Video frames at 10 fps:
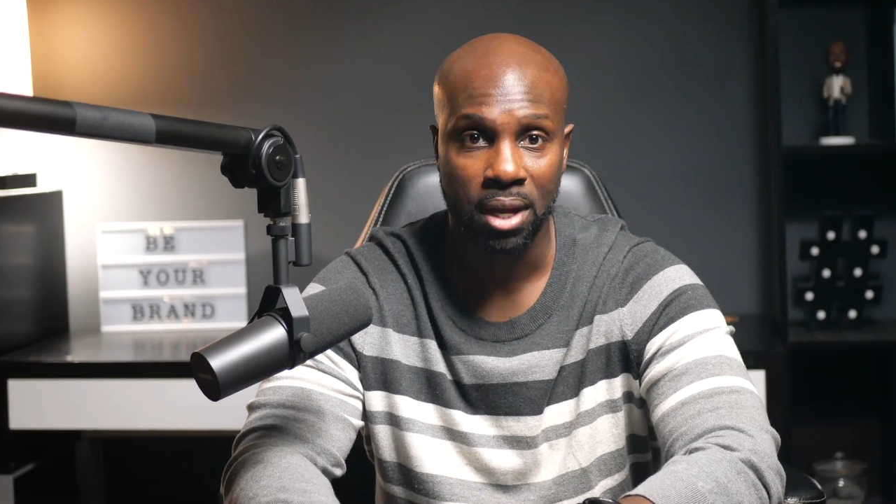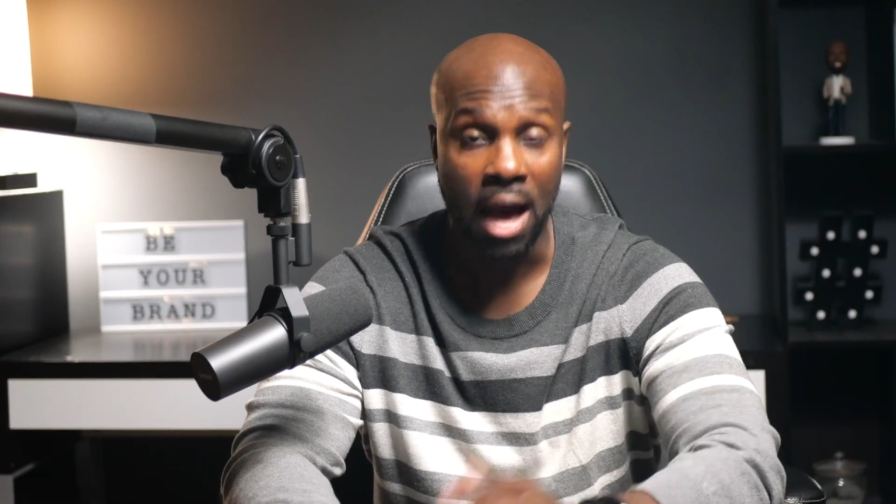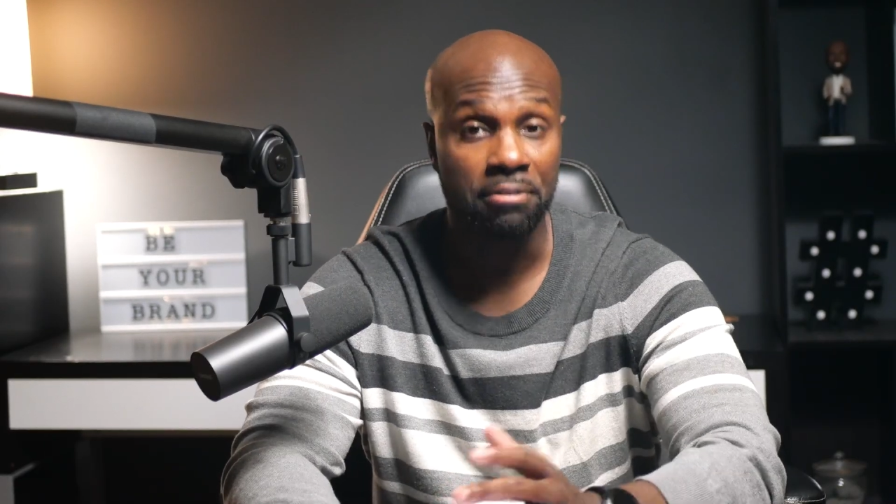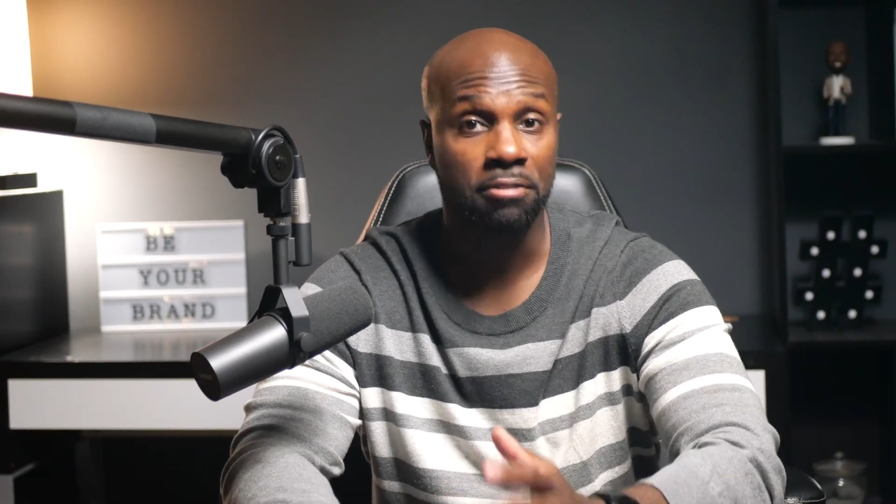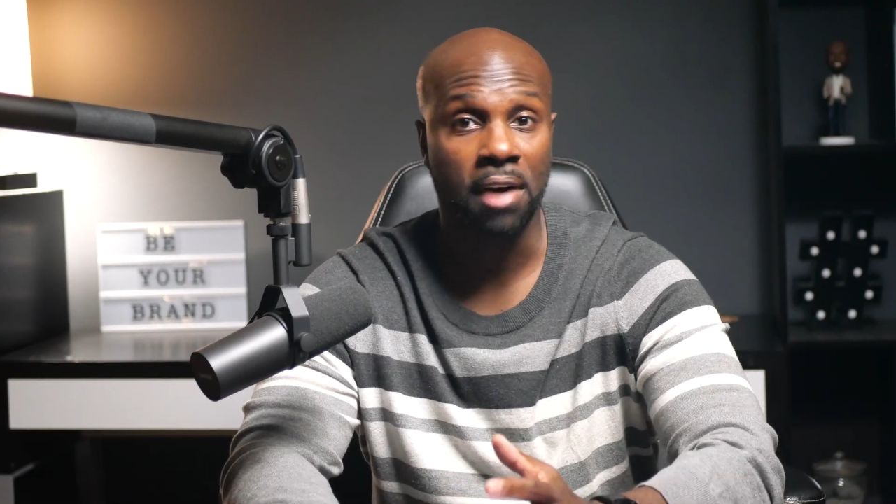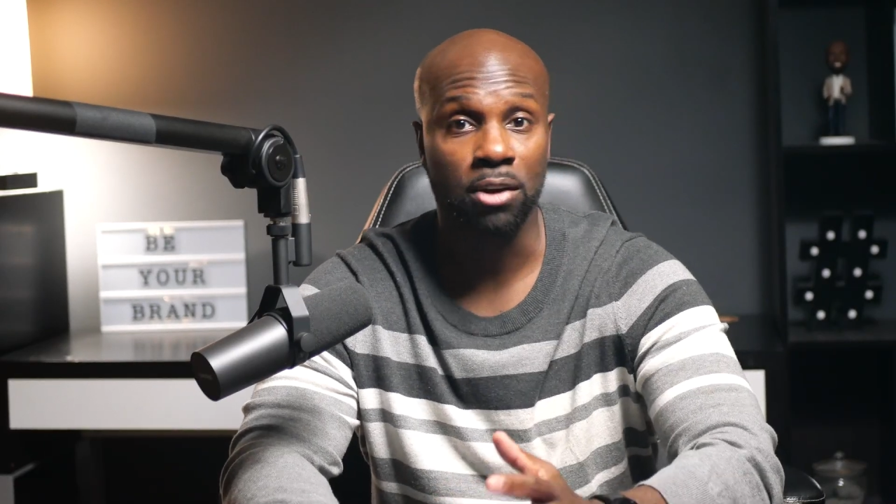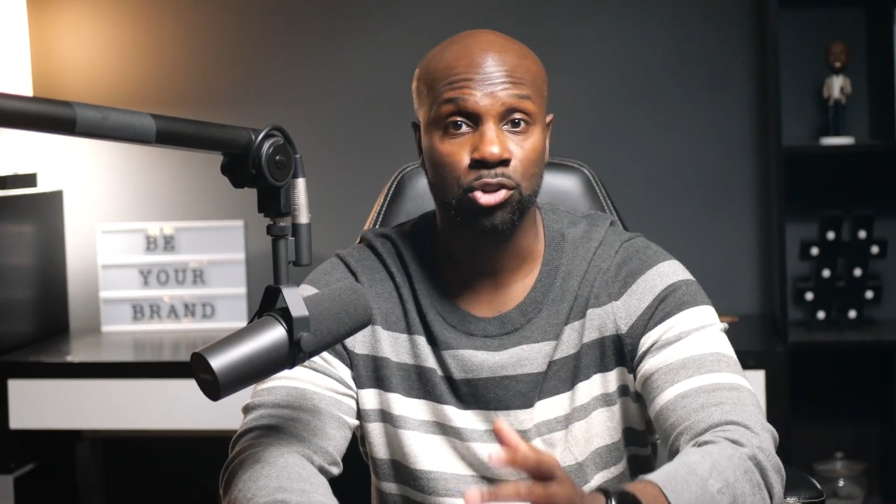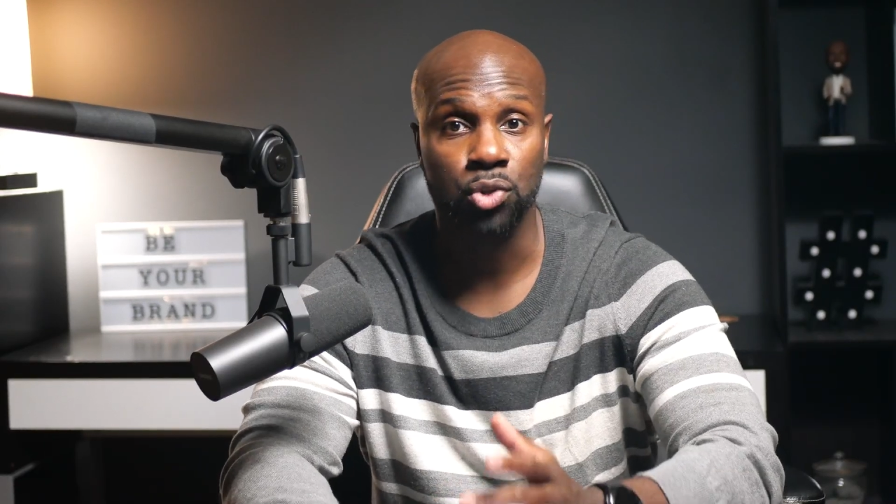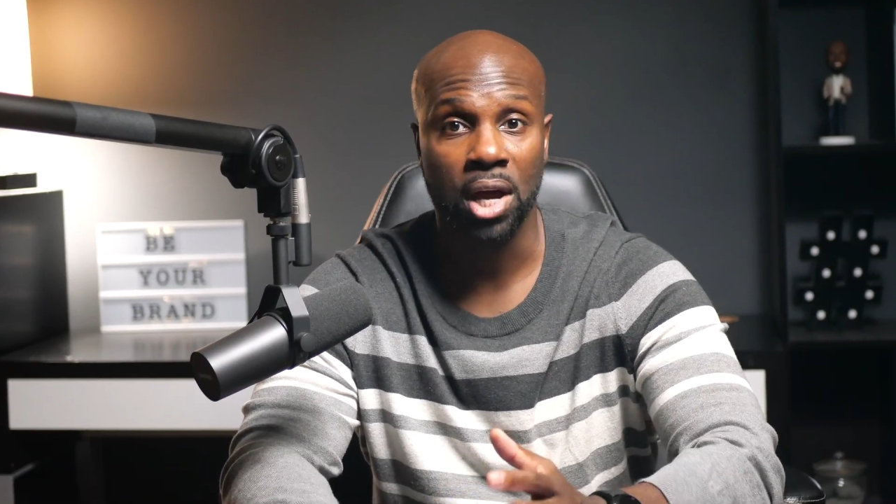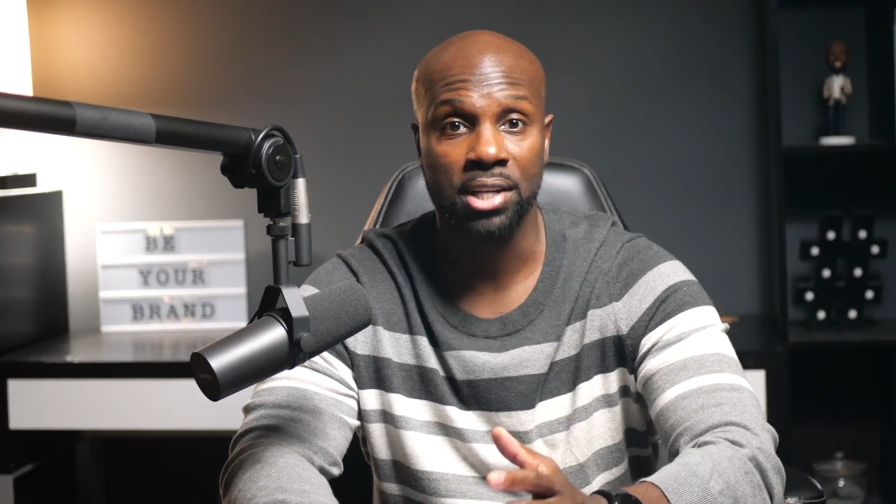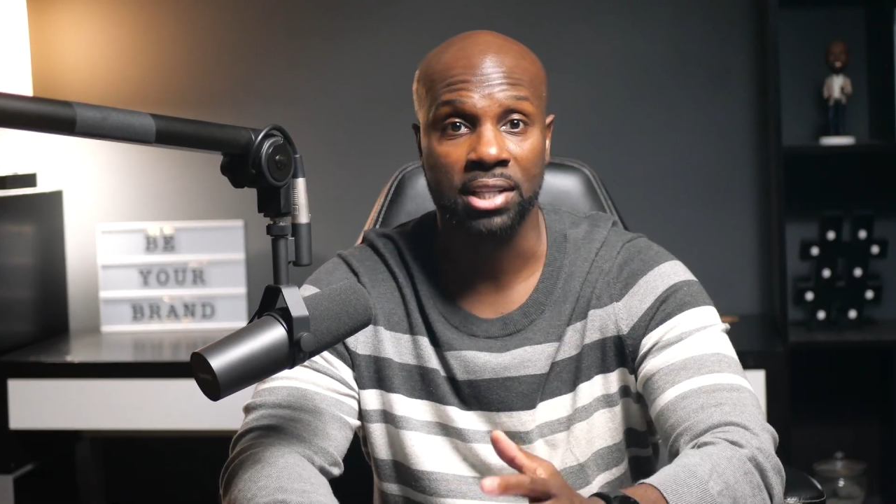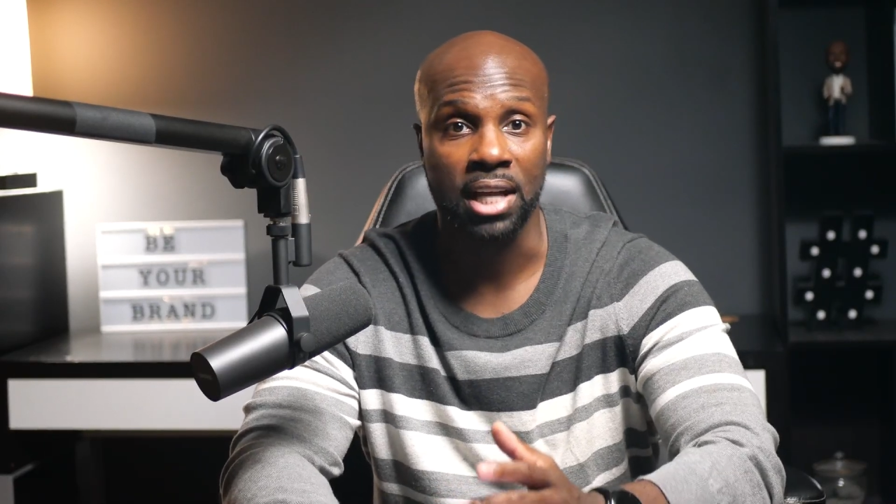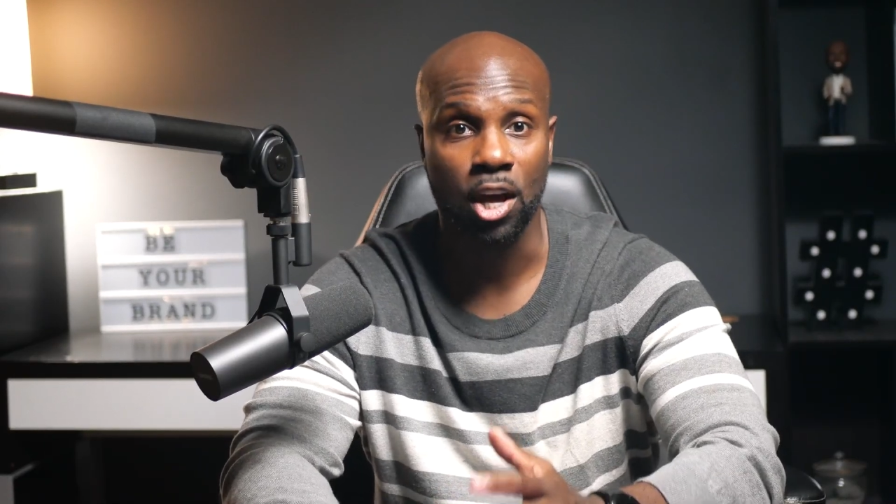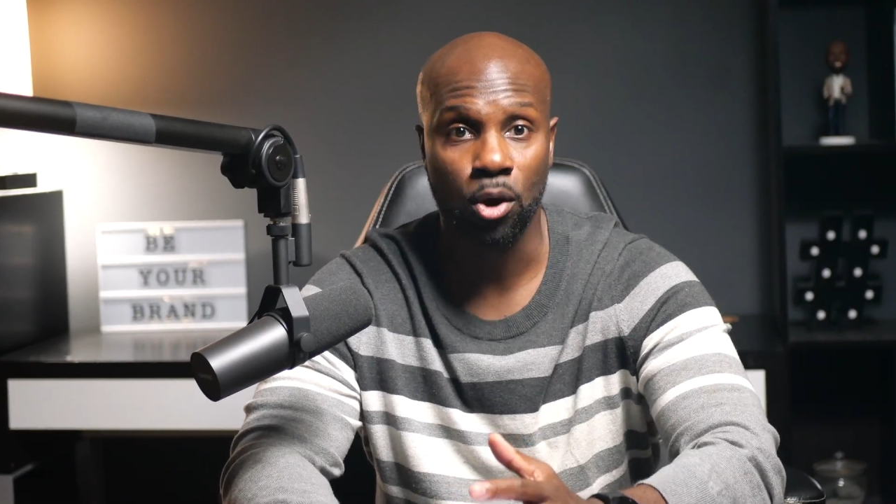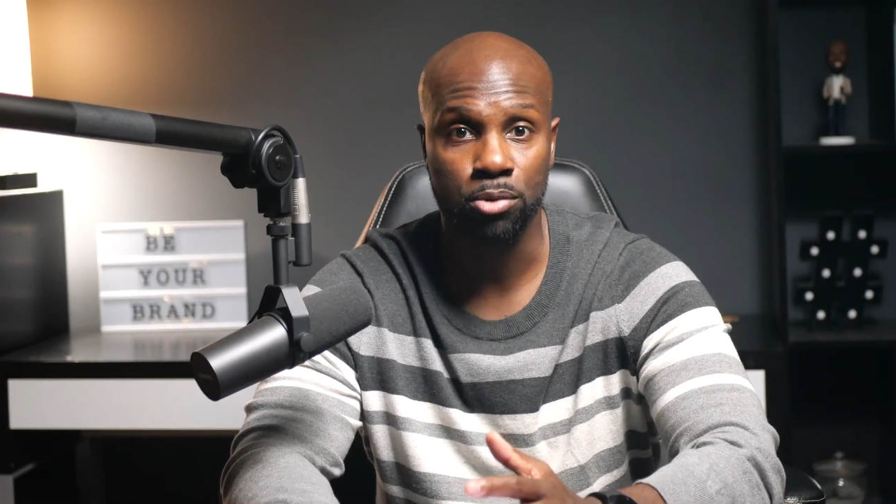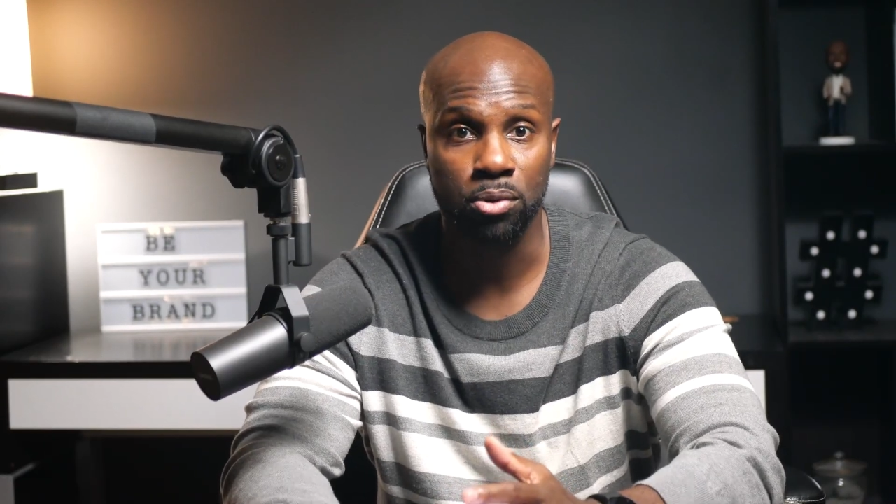I have a final strategy to help